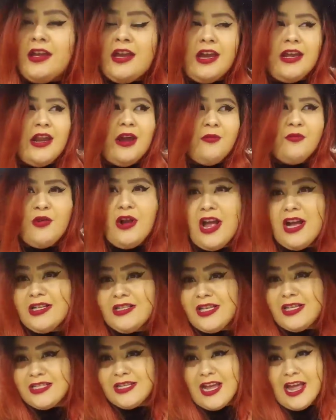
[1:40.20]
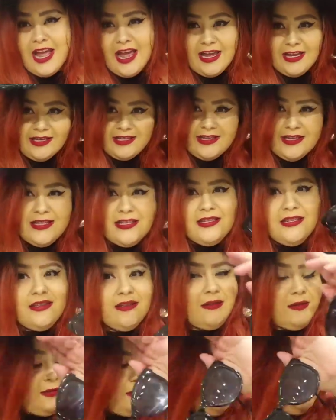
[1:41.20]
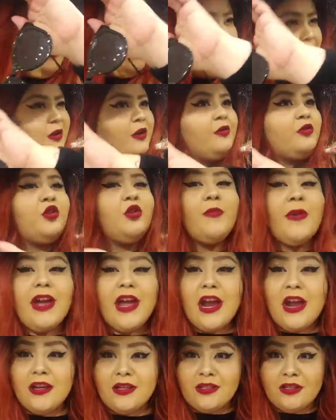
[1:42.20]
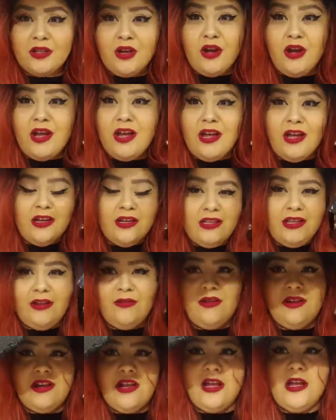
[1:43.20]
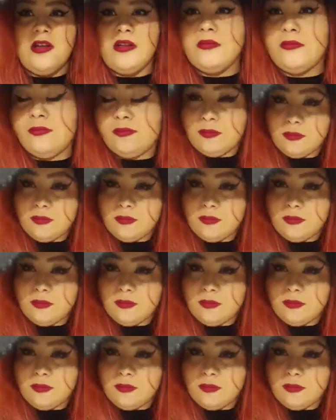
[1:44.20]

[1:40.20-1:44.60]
can I rock this, guys? Dude, my hair is so ugly right now.